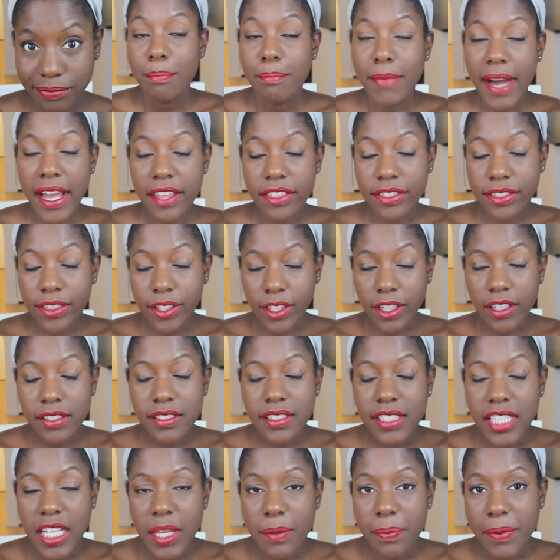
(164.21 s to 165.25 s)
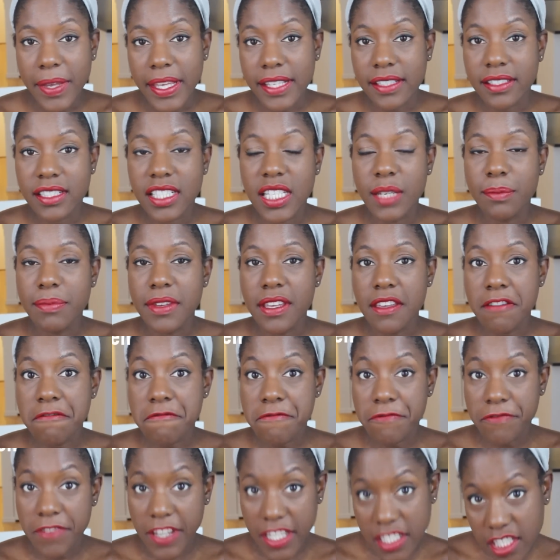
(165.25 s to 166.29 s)
My third tip is to be
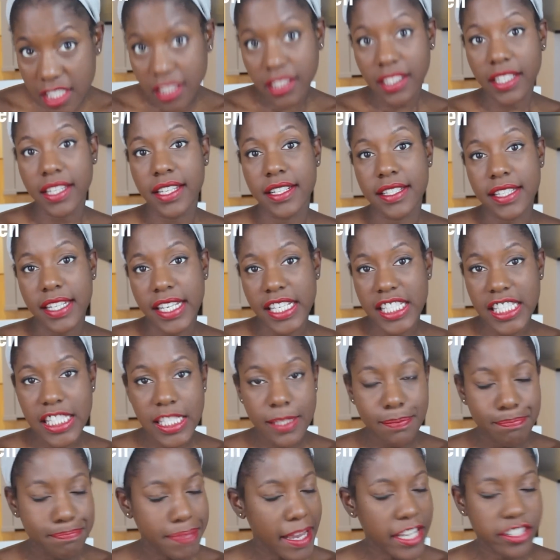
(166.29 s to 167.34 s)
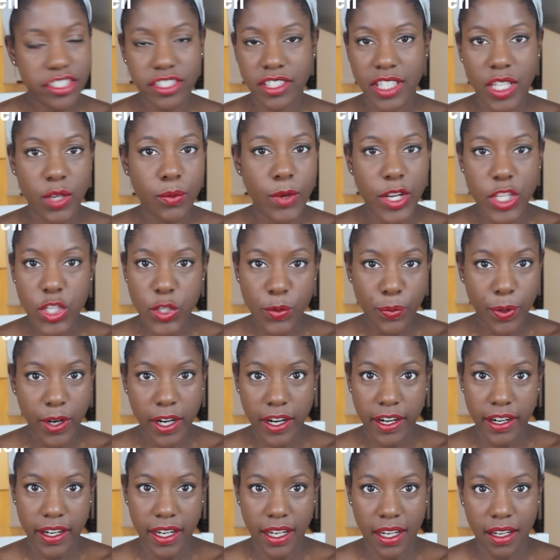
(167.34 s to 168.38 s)
vigilant, especially when you
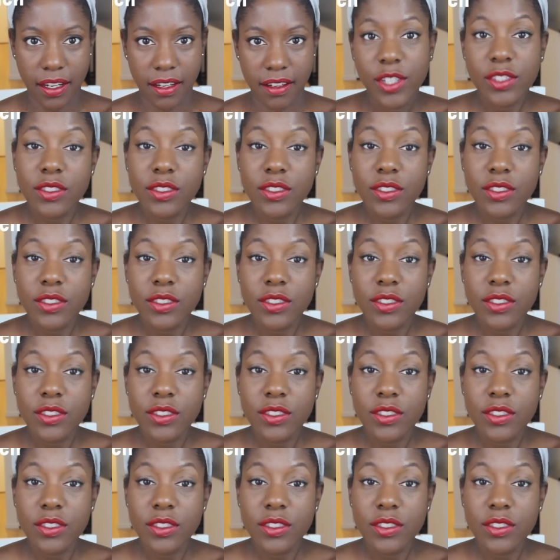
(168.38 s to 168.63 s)
party.